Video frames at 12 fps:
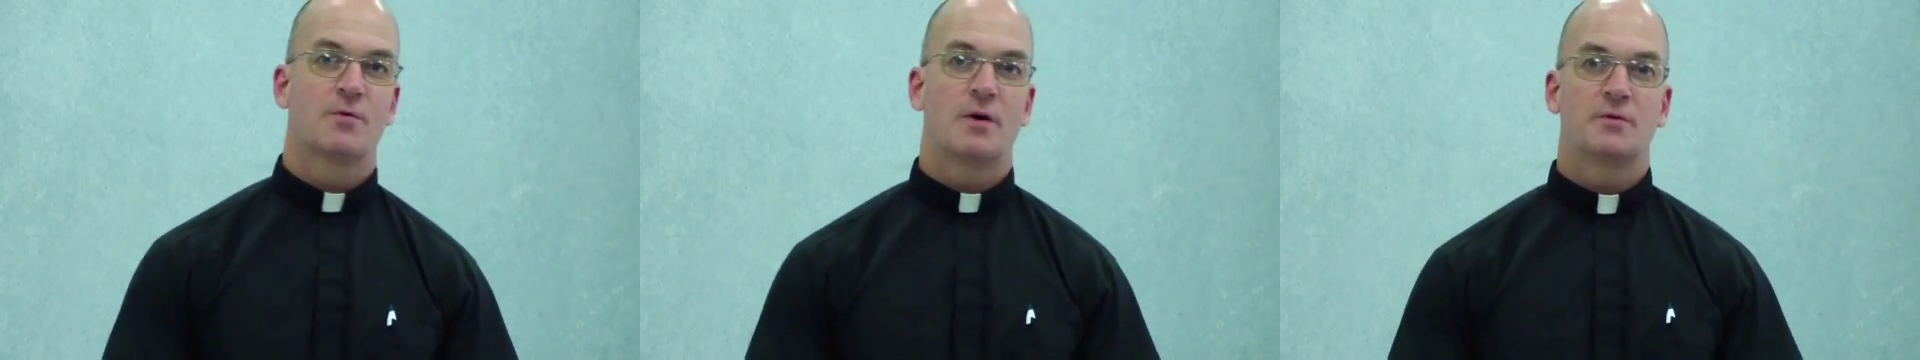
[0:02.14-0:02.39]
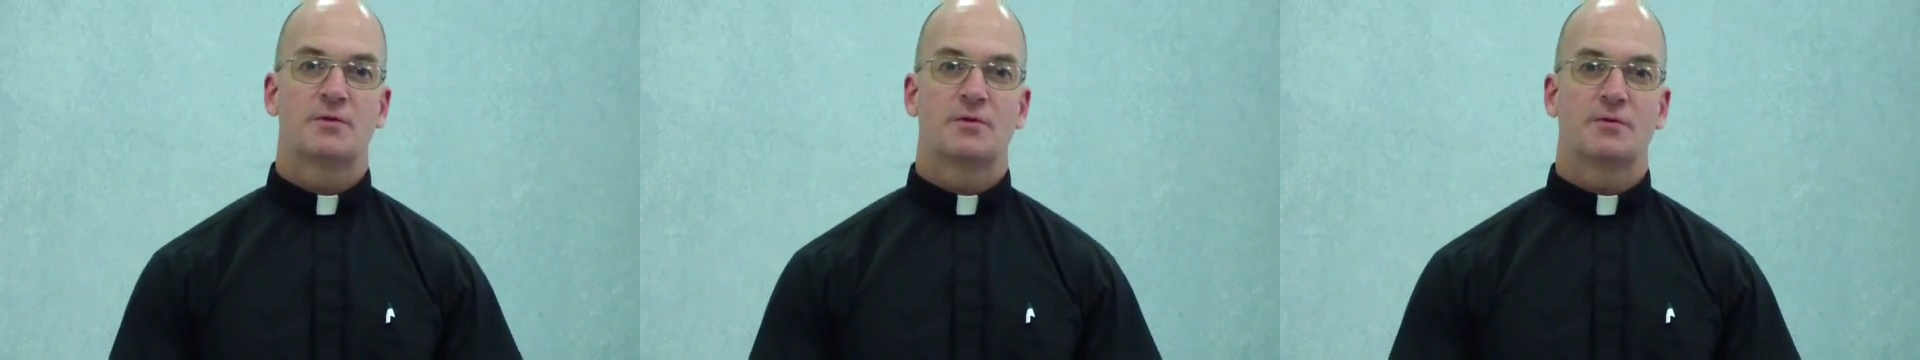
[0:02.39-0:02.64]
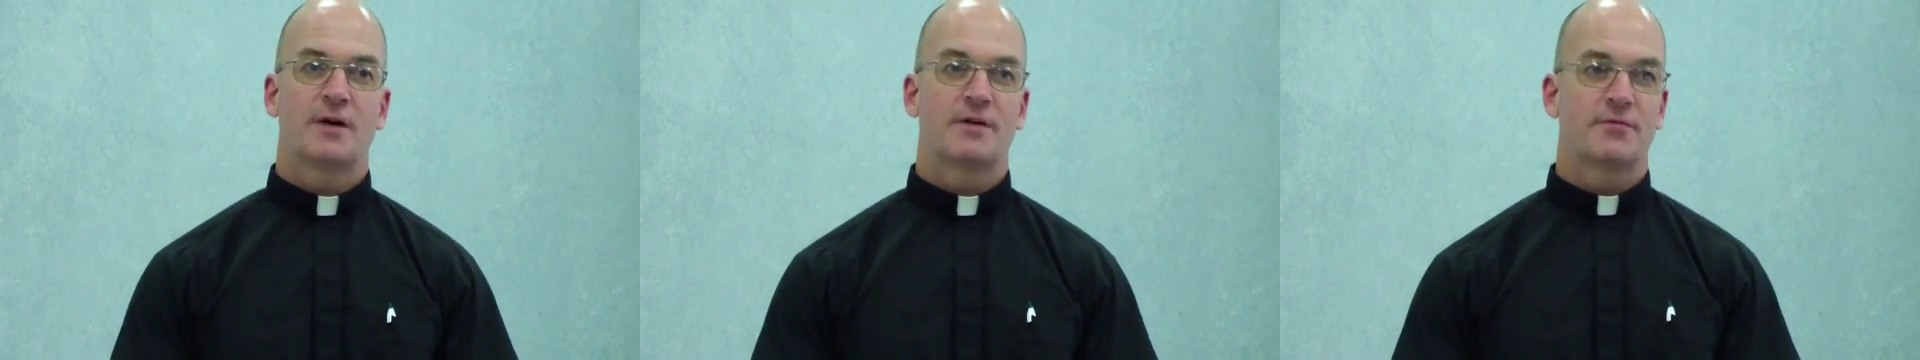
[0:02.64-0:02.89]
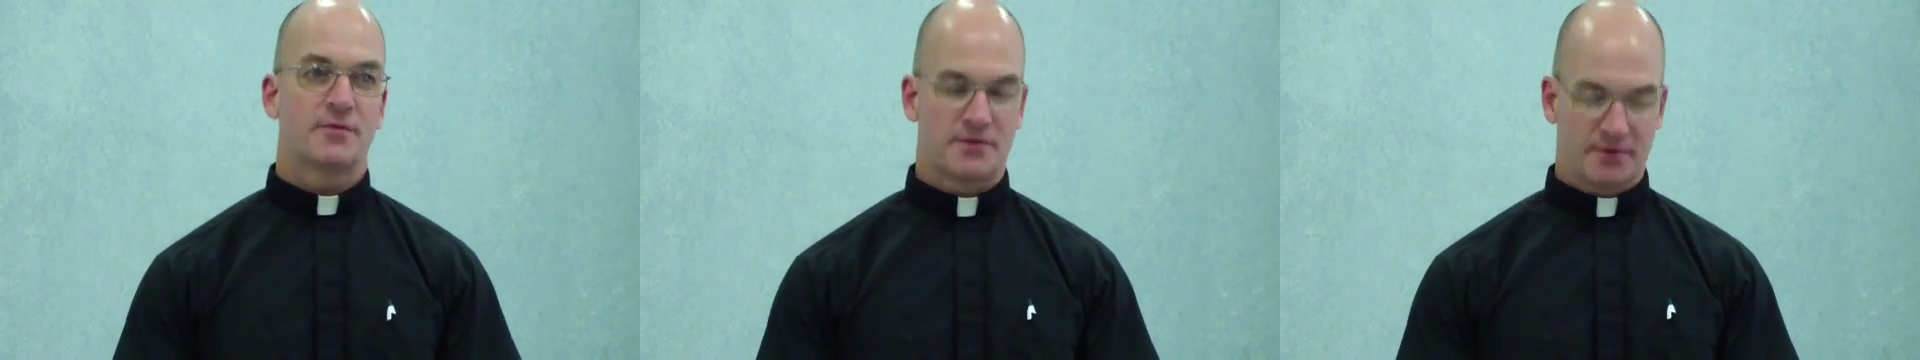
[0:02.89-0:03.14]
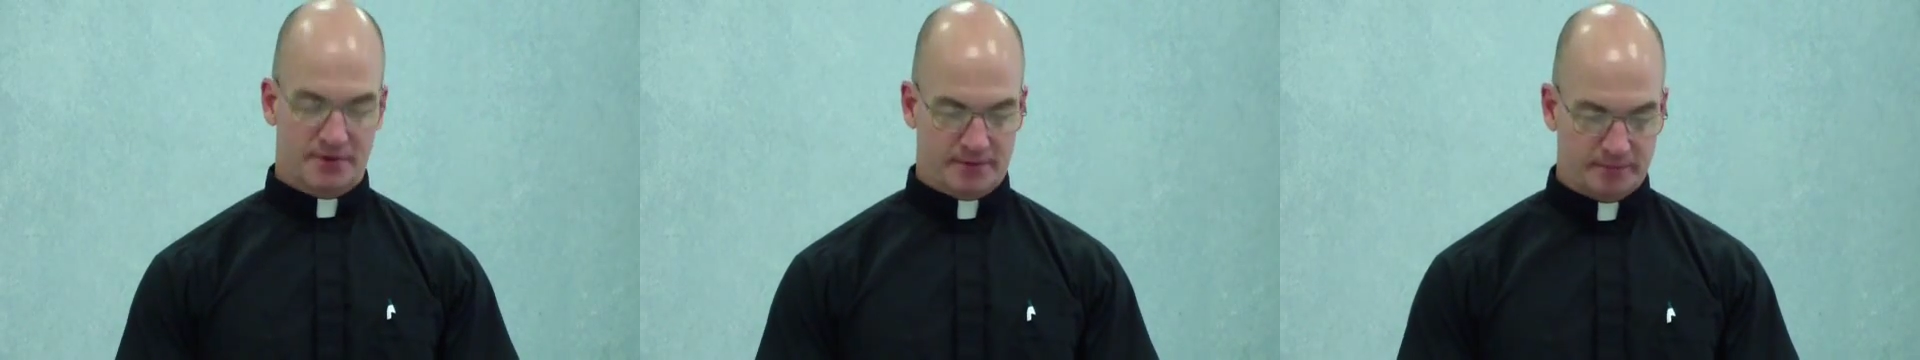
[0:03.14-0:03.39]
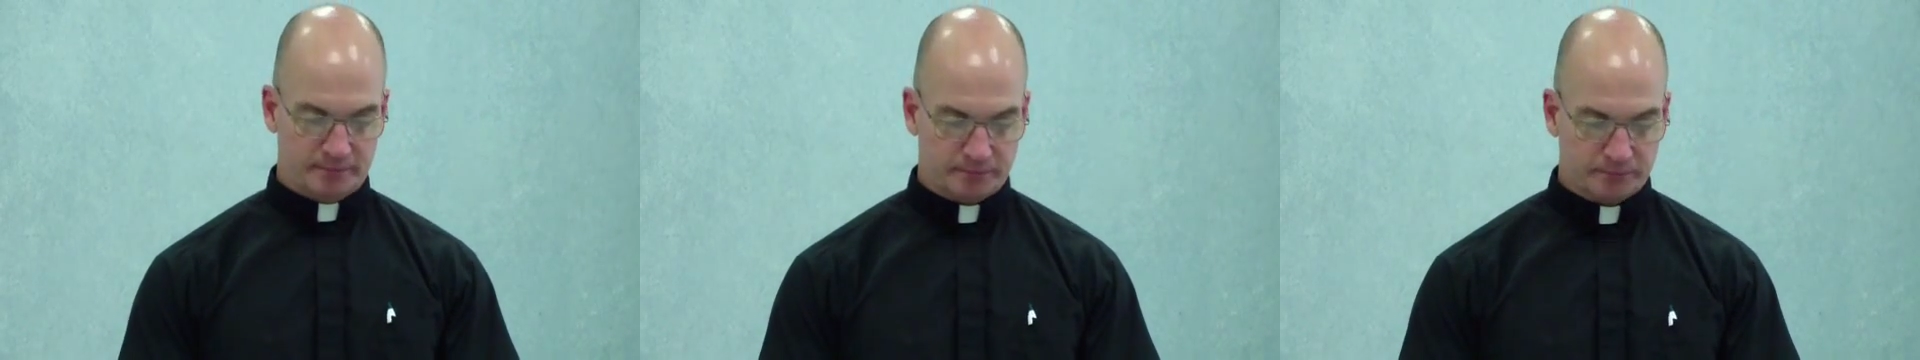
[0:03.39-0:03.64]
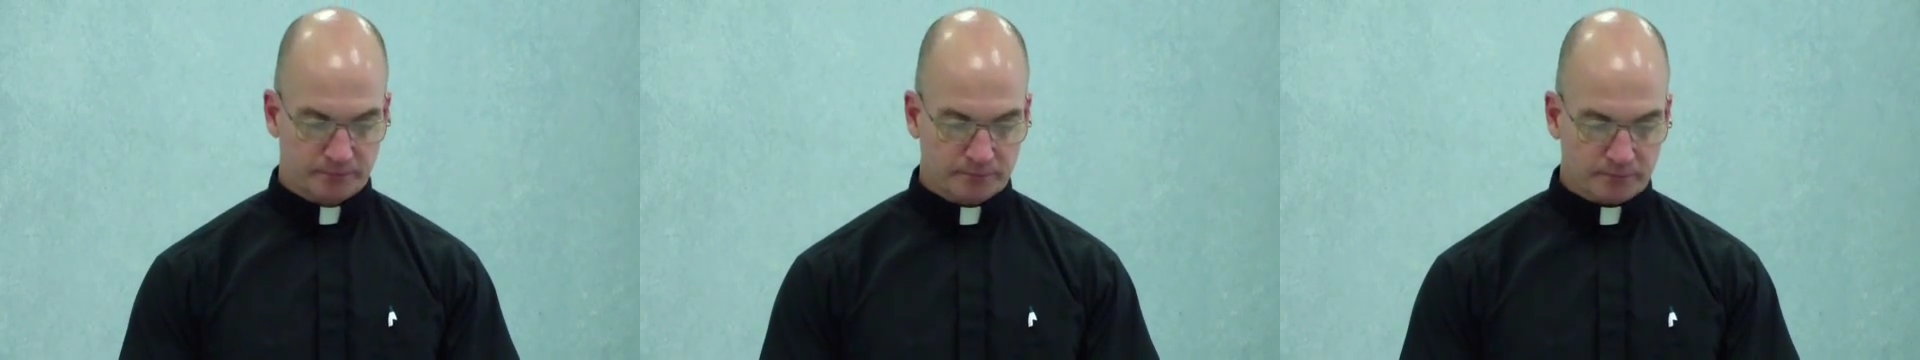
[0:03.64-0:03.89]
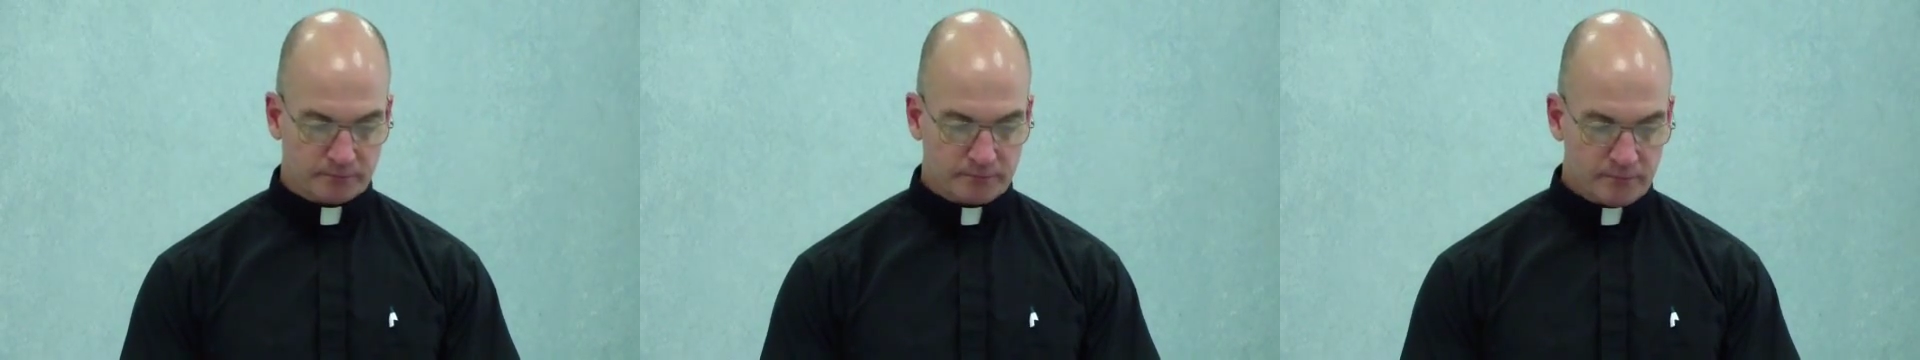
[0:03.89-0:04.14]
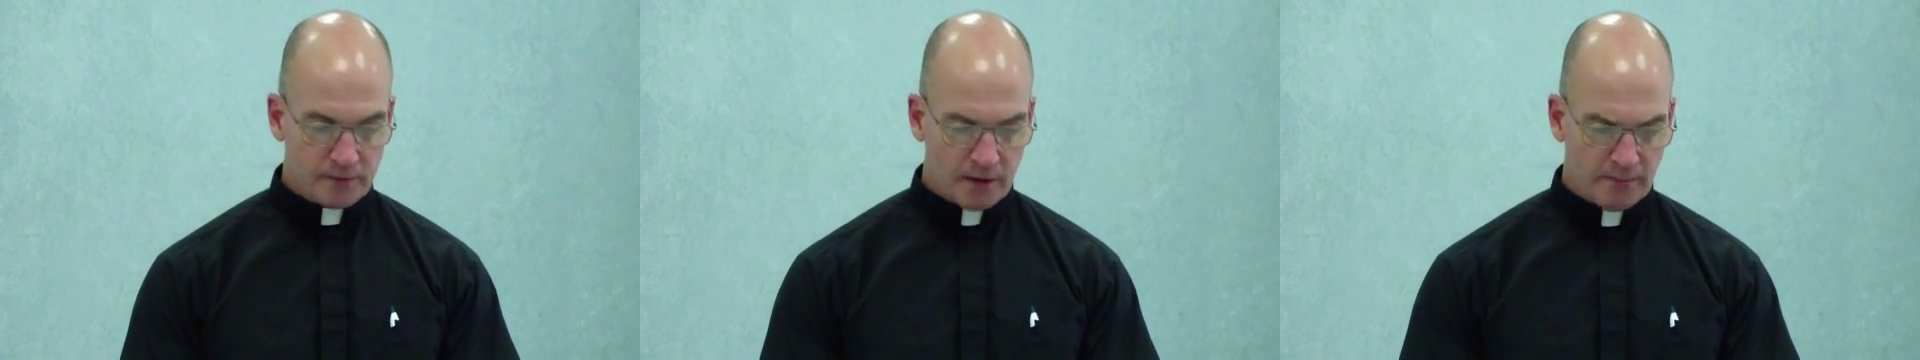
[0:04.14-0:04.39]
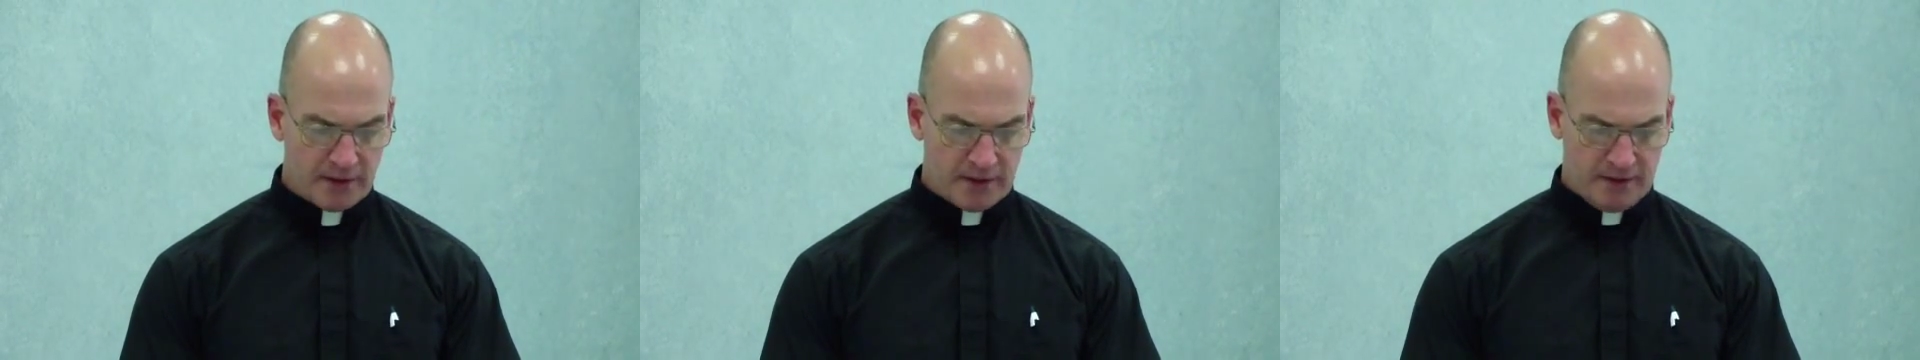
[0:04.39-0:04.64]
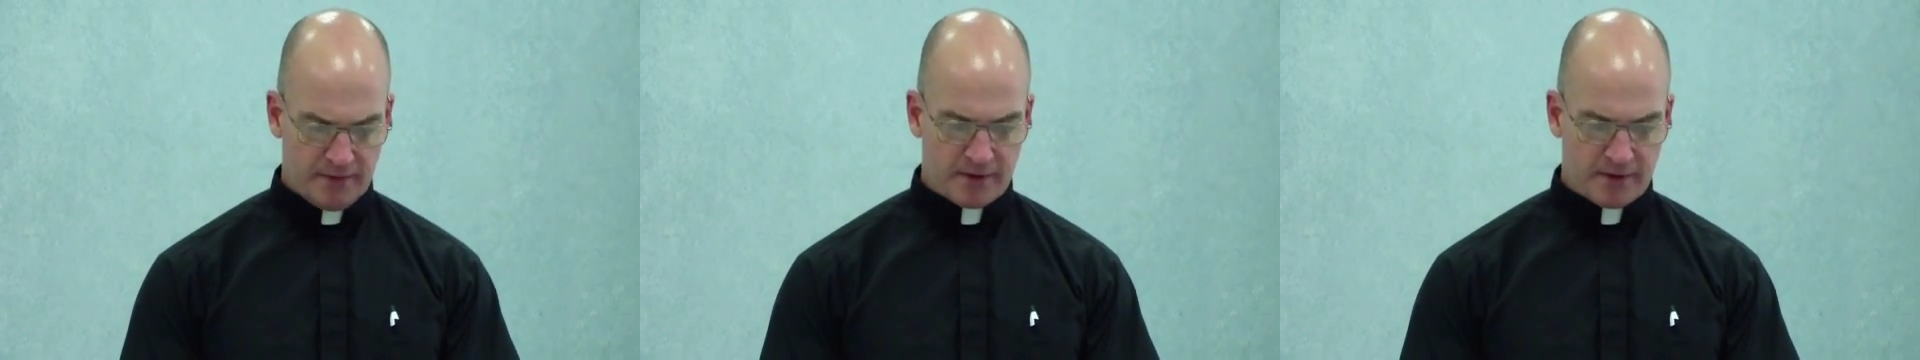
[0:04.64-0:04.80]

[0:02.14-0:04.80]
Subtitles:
quotes and references. But in the